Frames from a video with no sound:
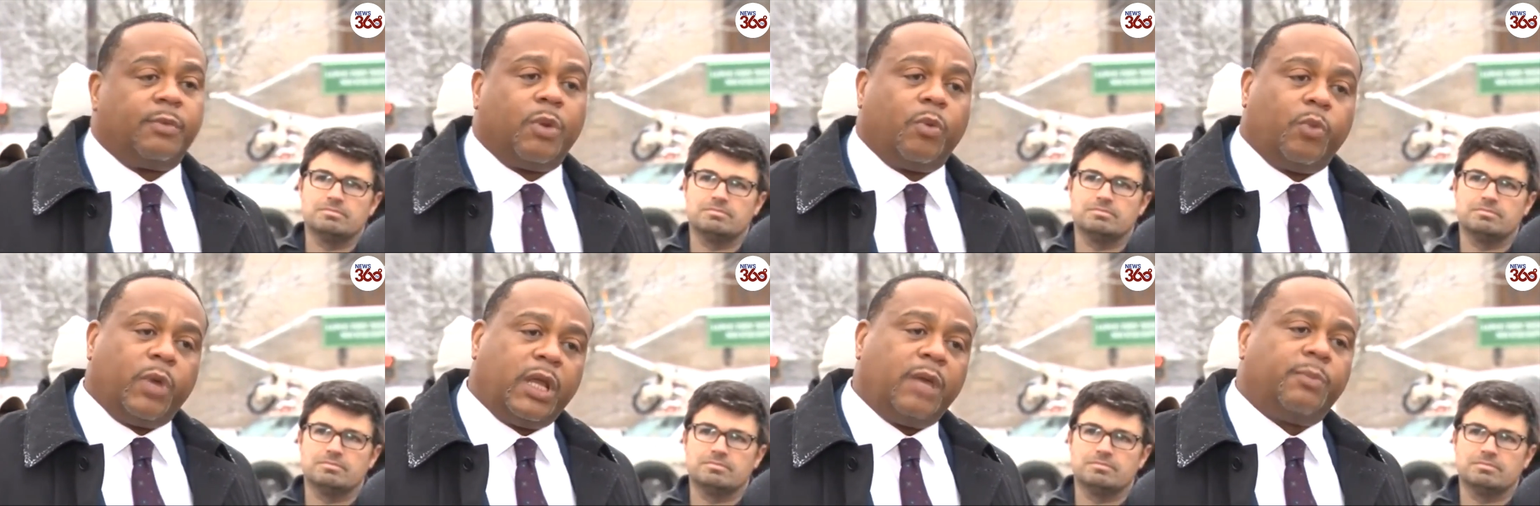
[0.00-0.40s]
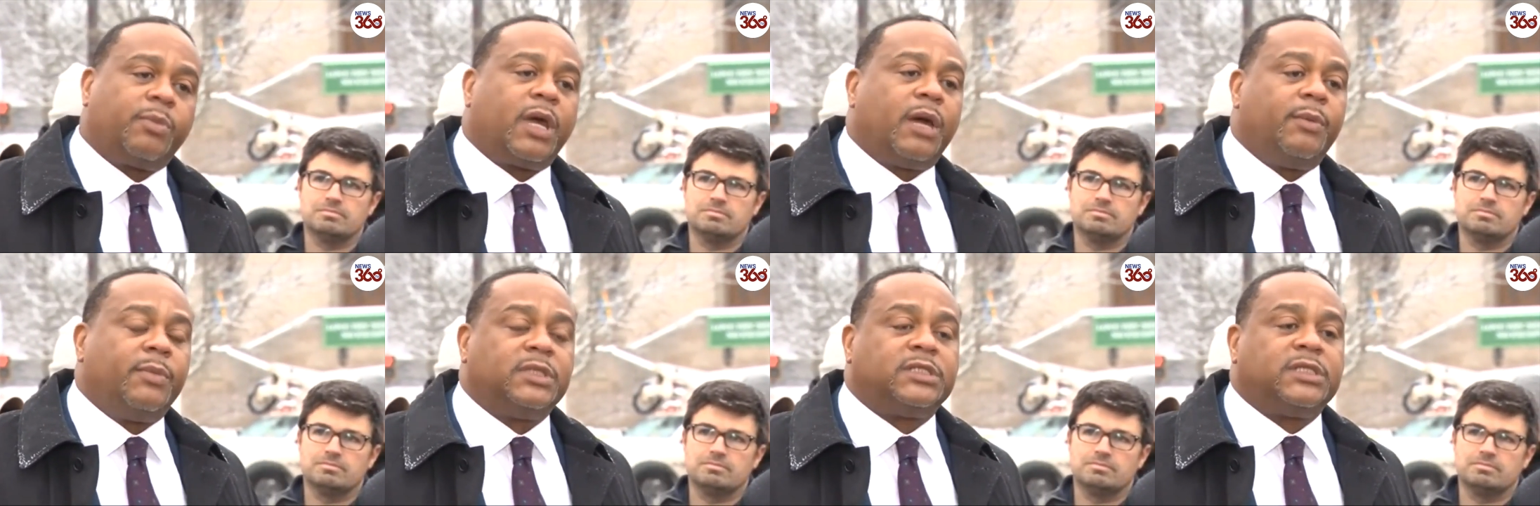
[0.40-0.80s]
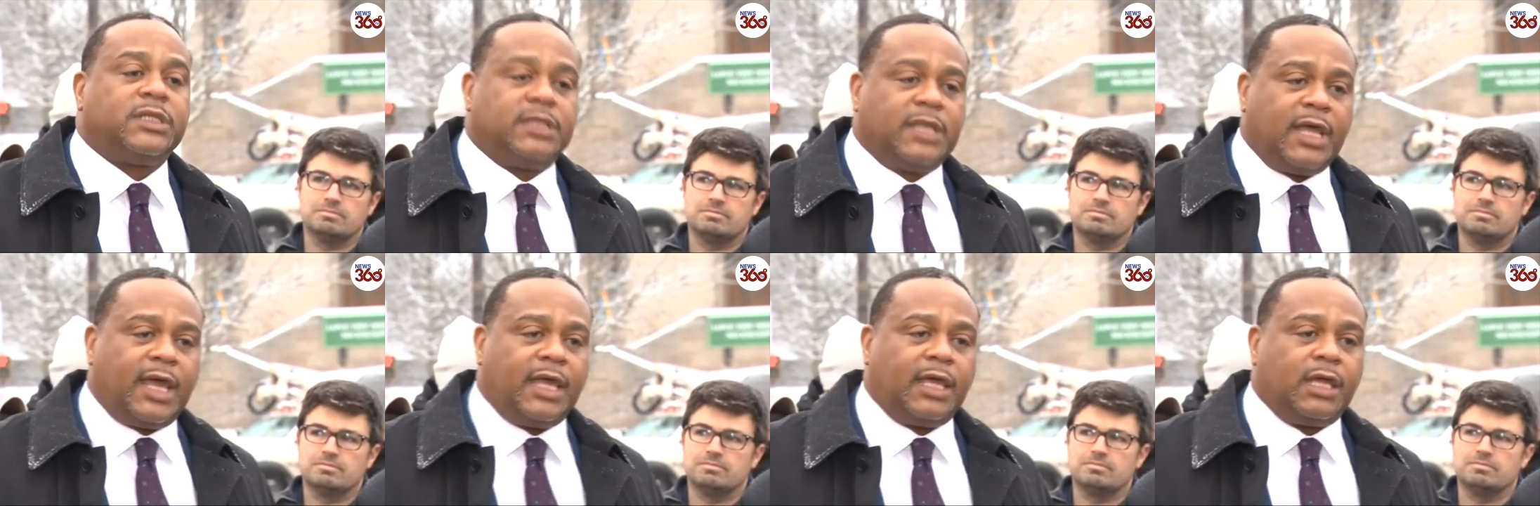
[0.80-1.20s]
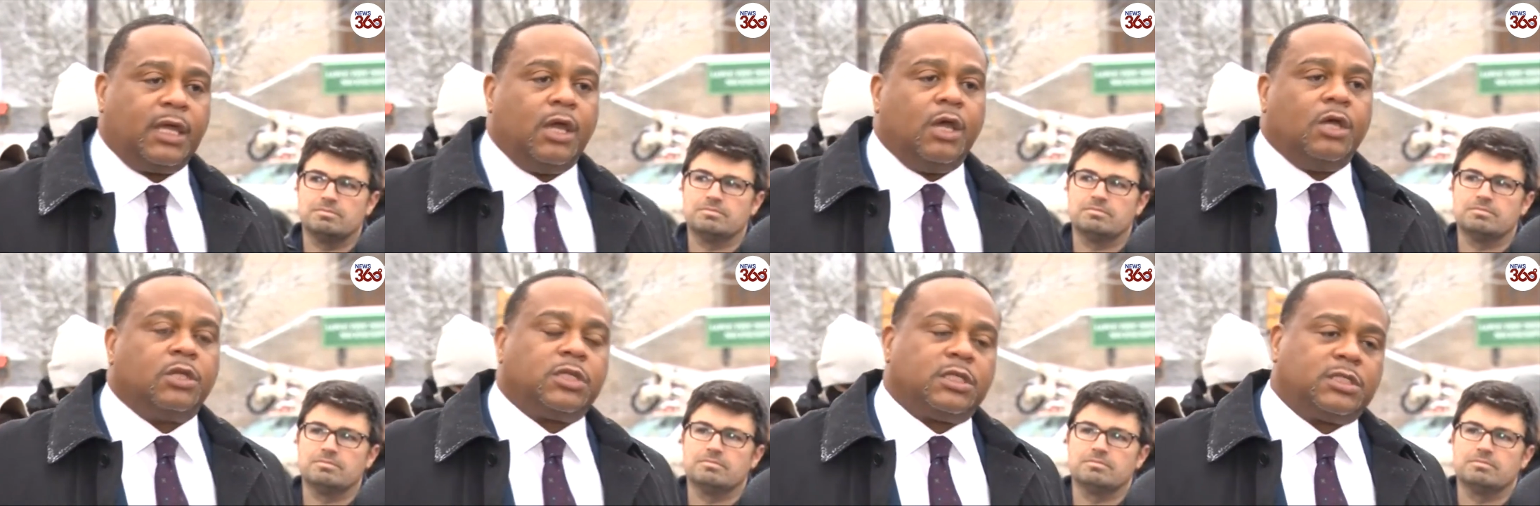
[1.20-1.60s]
Speaker 1: But with him coming today
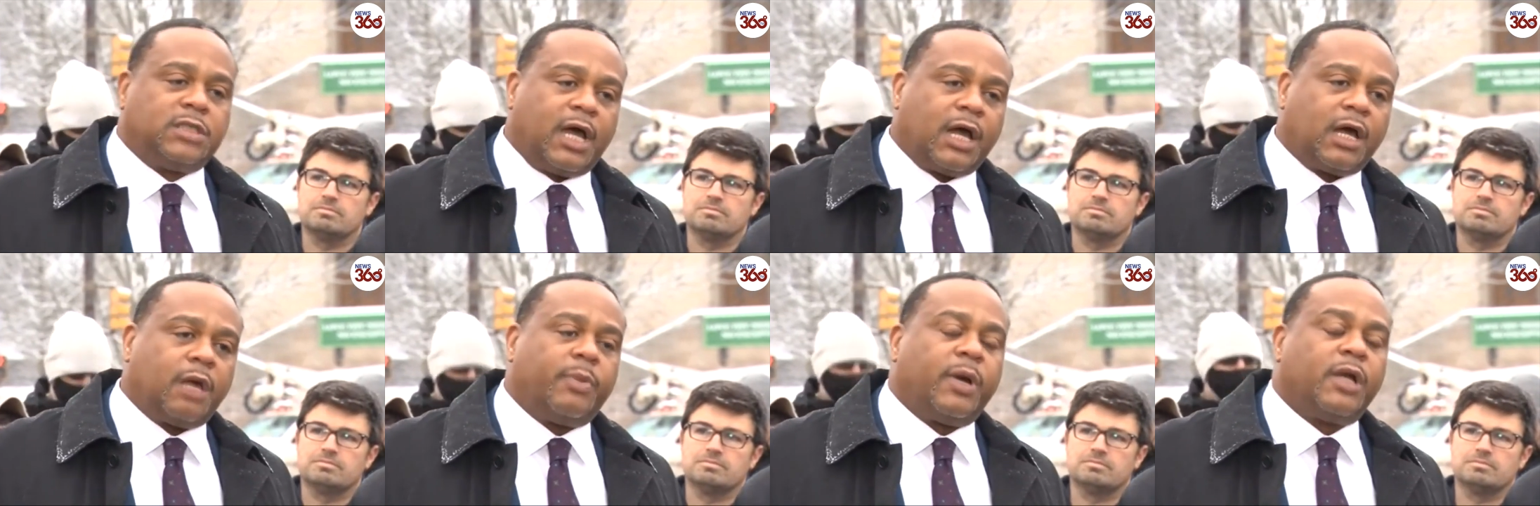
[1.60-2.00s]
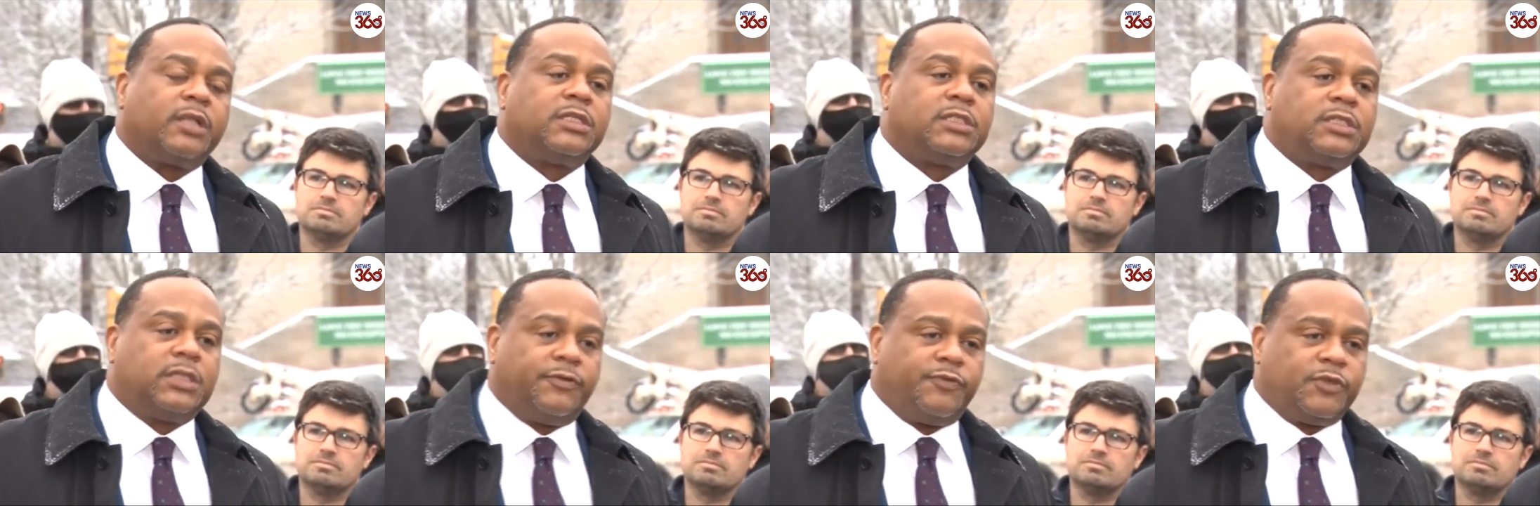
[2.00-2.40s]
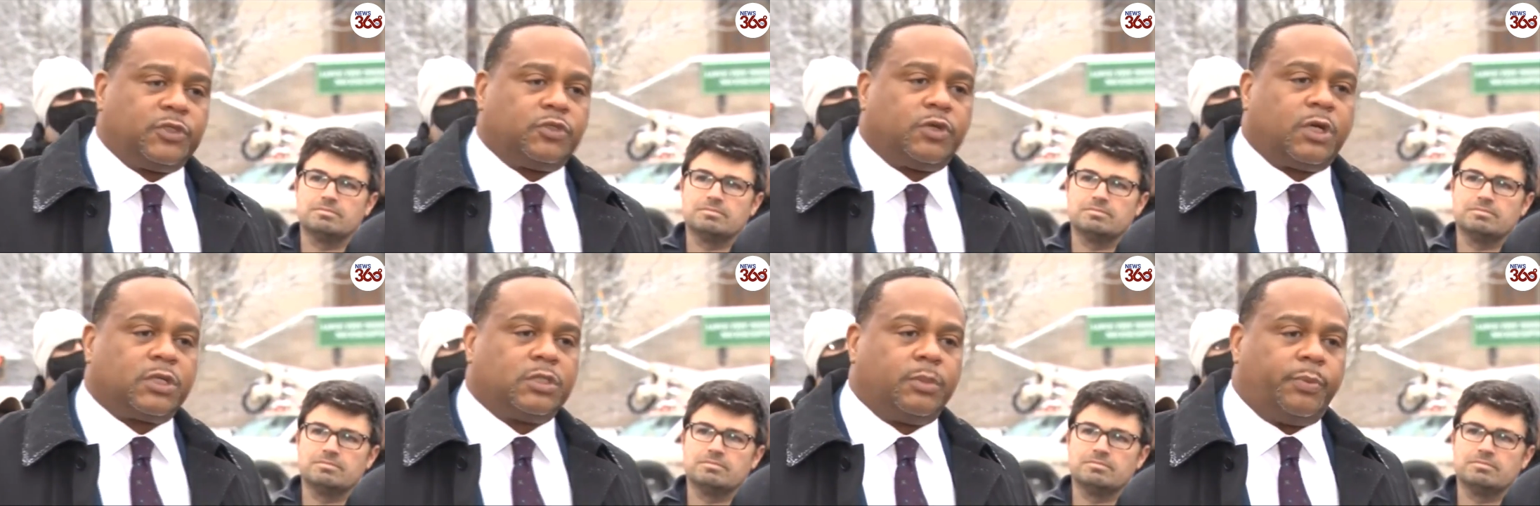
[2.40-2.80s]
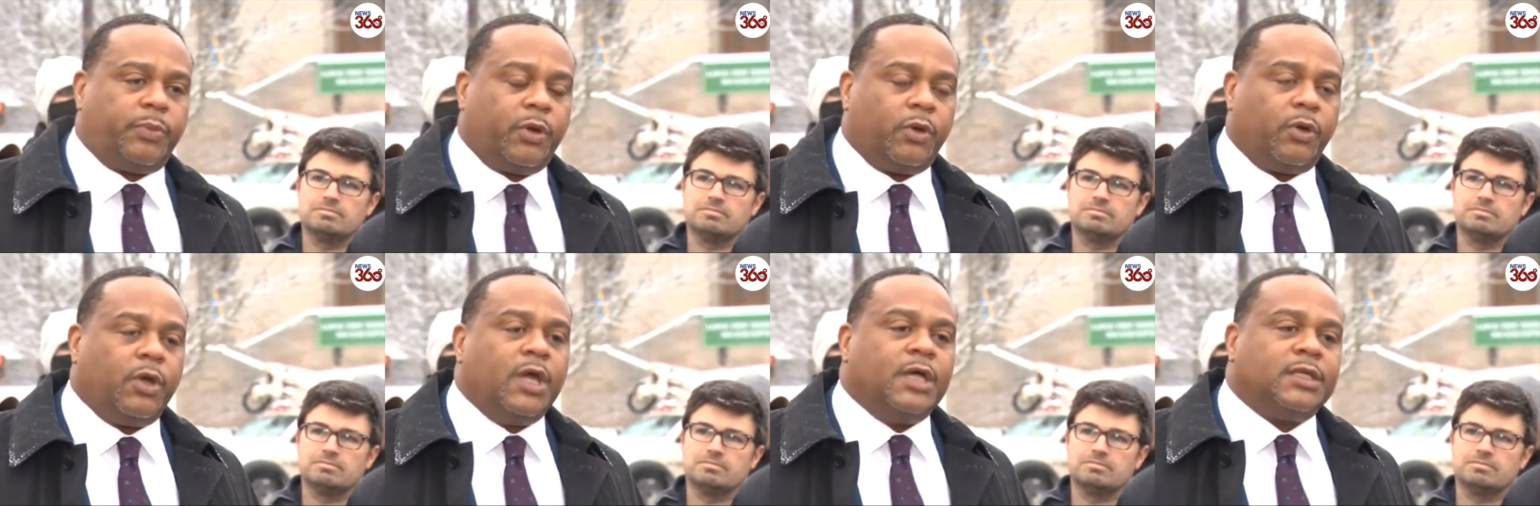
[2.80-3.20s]
to talk about this infrastructure
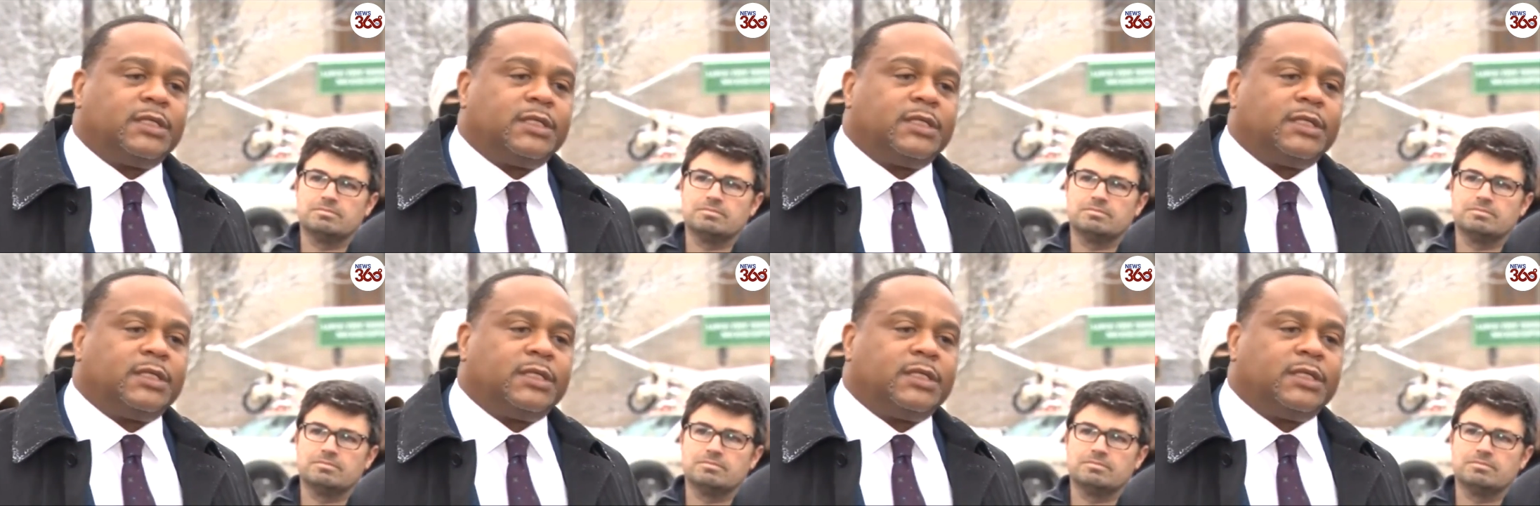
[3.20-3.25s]
bill,